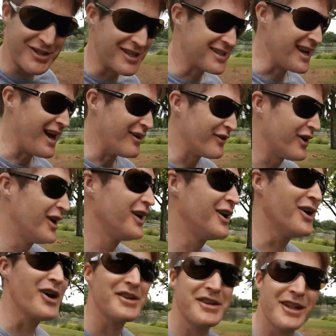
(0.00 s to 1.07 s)
on yourself,
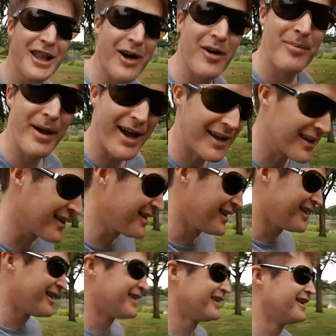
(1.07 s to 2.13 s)
hurting your lower back.
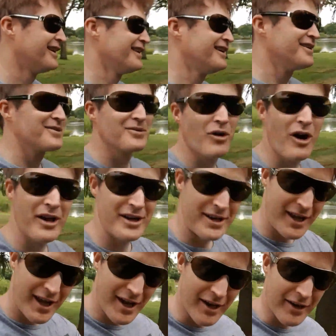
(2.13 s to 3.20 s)
Write it
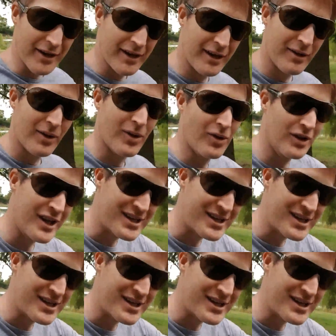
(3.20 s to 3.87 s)
down, or